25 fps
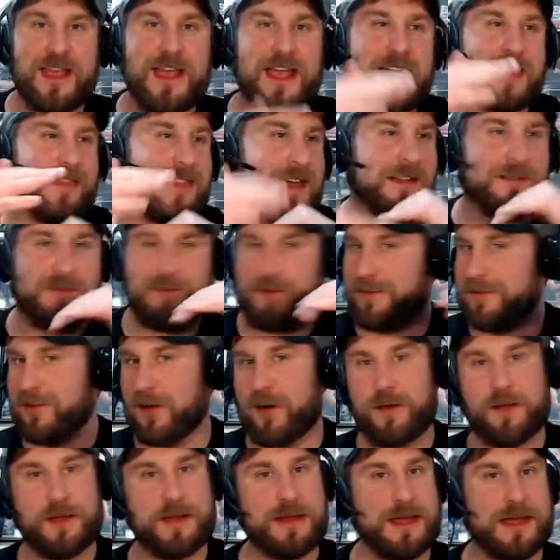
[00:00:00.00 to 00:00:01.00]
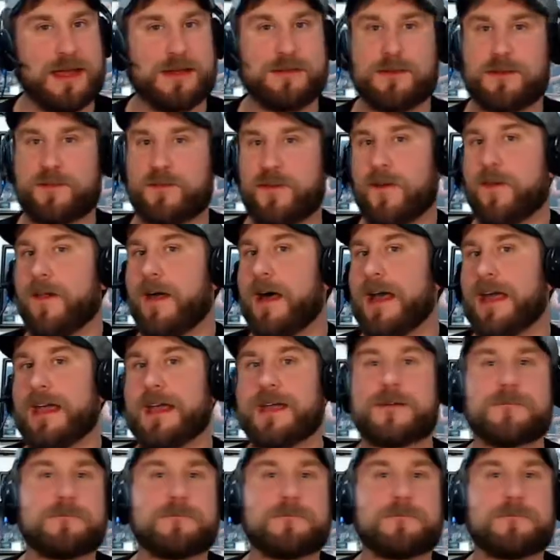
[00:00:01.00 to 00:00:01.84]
and that's just all it is for like